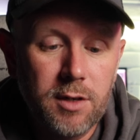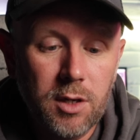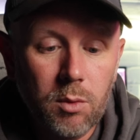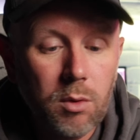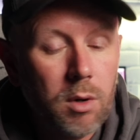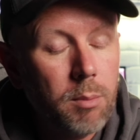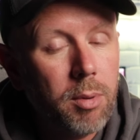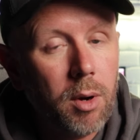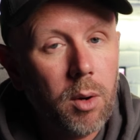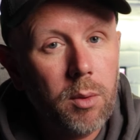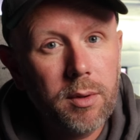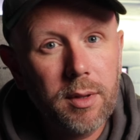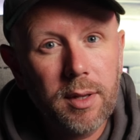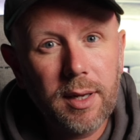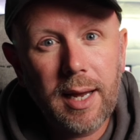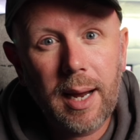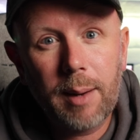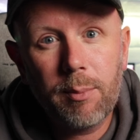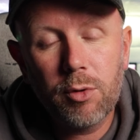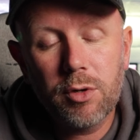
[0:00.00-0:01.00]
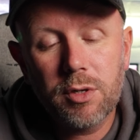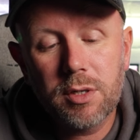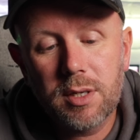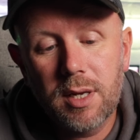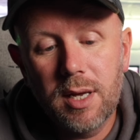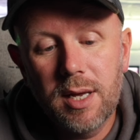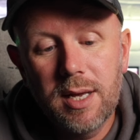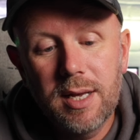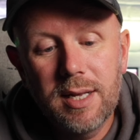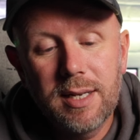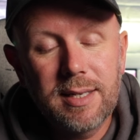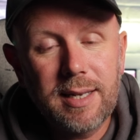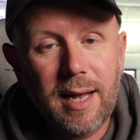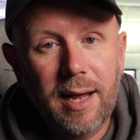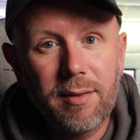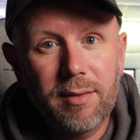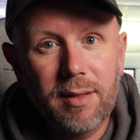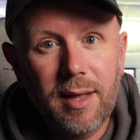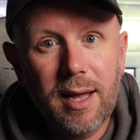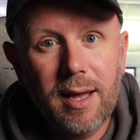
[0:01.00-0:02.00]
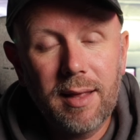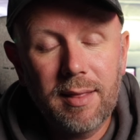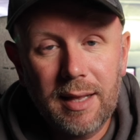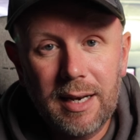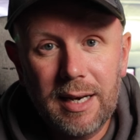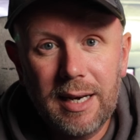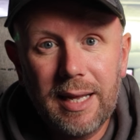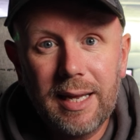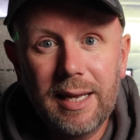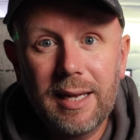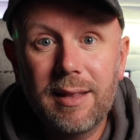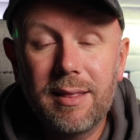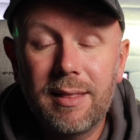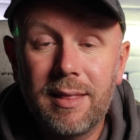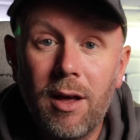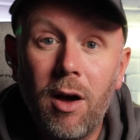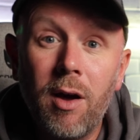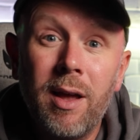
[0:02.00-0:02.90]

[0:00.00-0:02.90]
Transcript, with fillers: you do want to buy one of the cameras down there and the link,